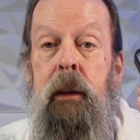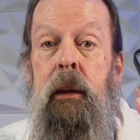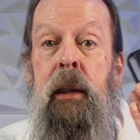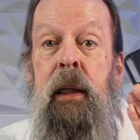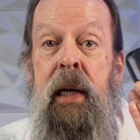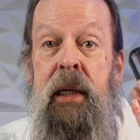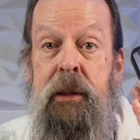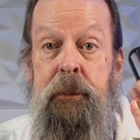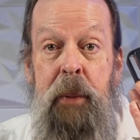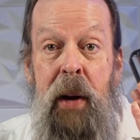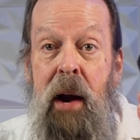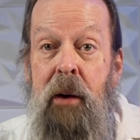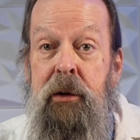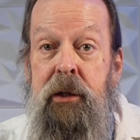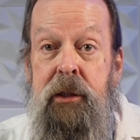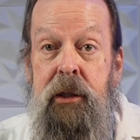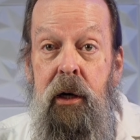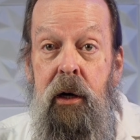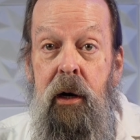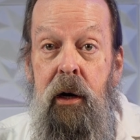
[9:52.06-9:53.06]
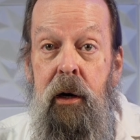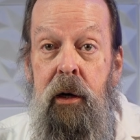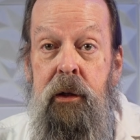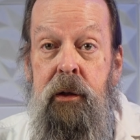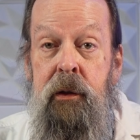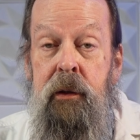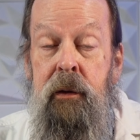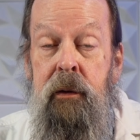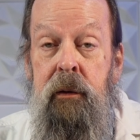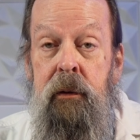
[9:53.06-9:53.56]
it gets a power
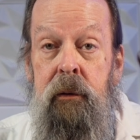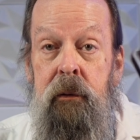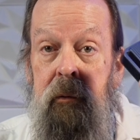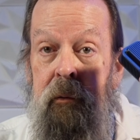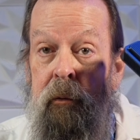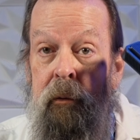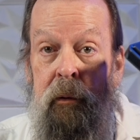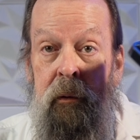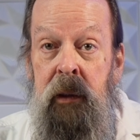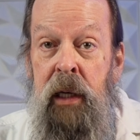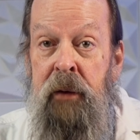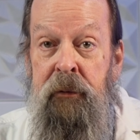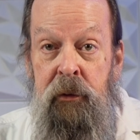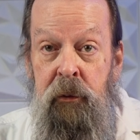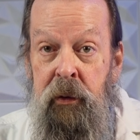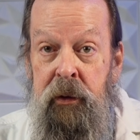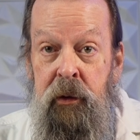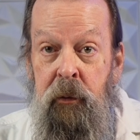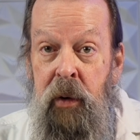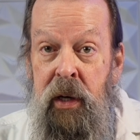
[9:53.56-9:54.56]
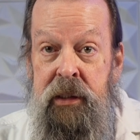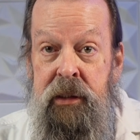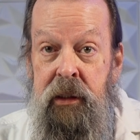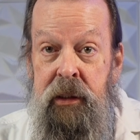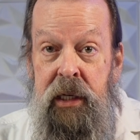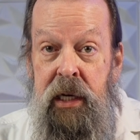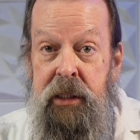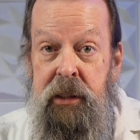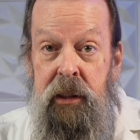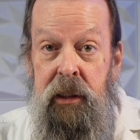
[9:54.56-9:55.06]
surge even with the Western
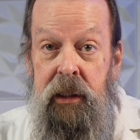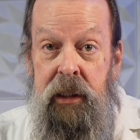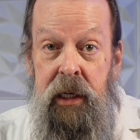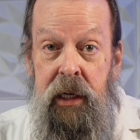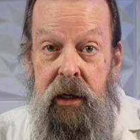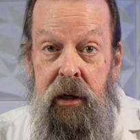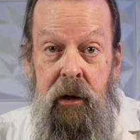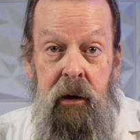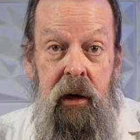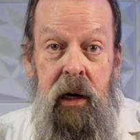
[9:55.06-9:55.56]
Digital in here,